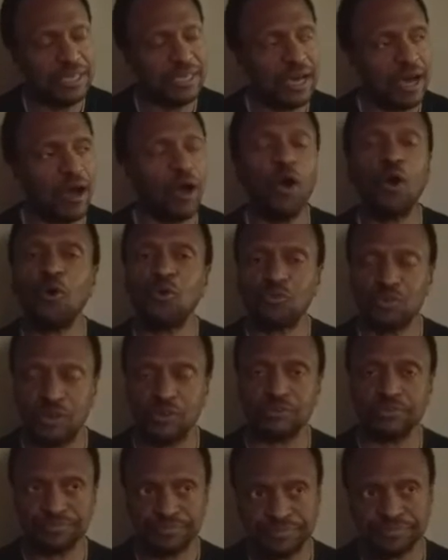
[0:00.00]
a whole
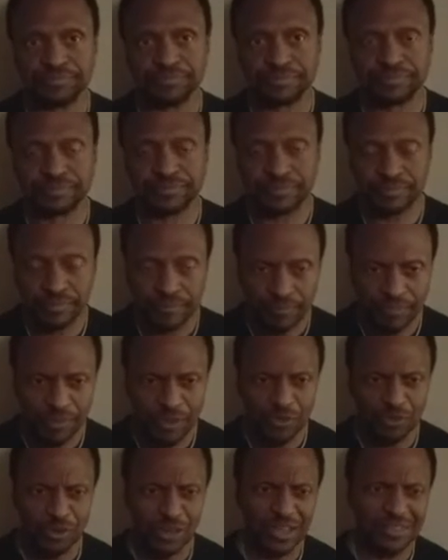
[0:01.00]
note.
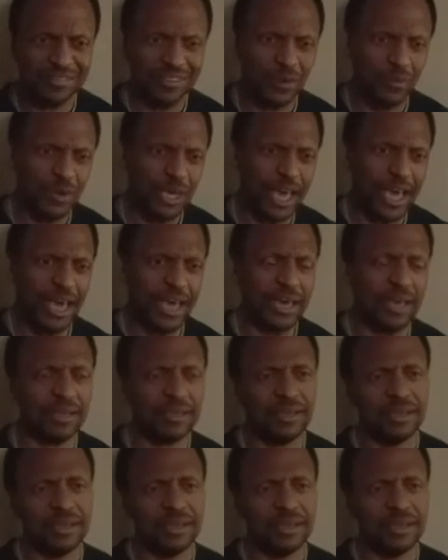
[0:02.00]
So let's say we had